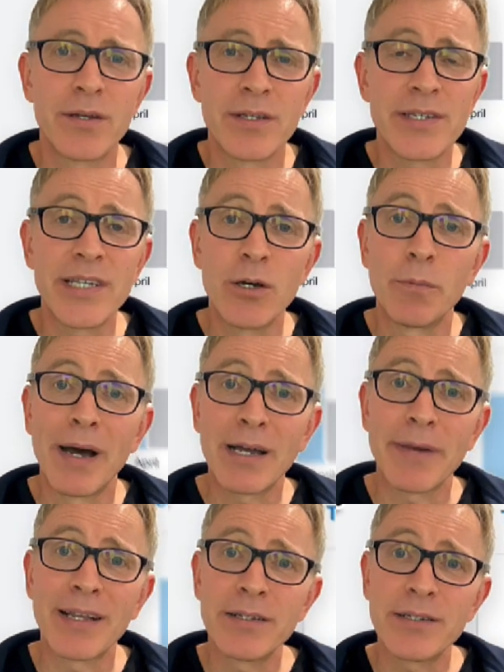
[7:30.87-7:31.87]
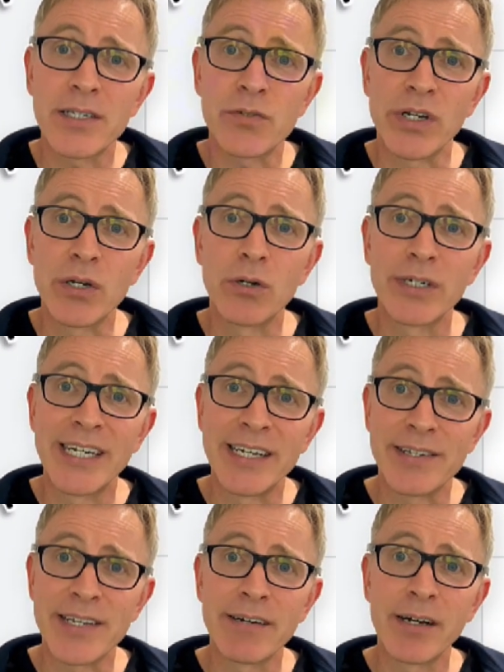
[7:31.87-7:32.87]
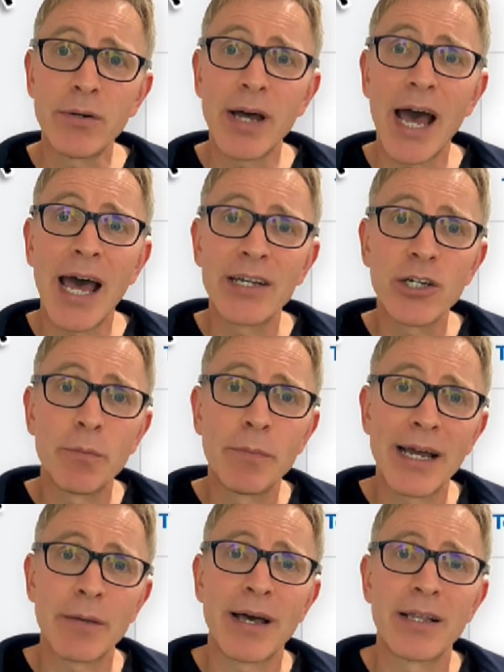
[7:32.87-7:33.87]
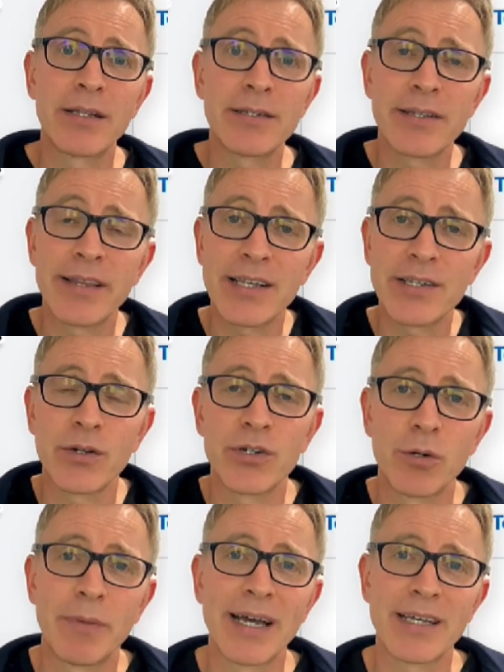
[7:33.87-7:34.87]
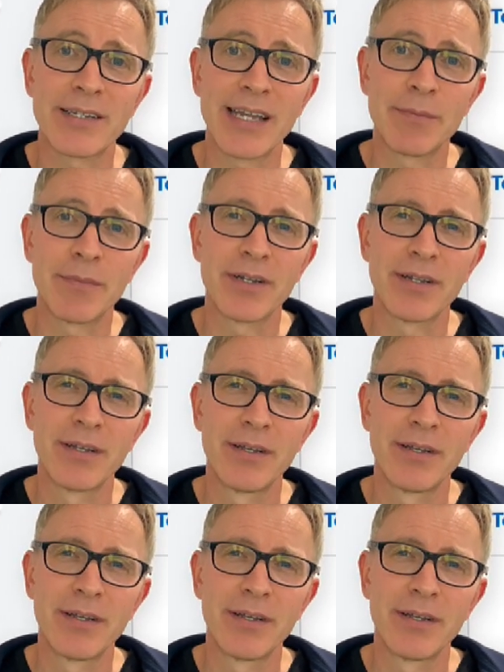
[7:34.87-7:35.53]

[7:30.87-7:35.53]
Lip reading: can see your bank balance that's recorded in Xero and your bank balance that's on your bank statement.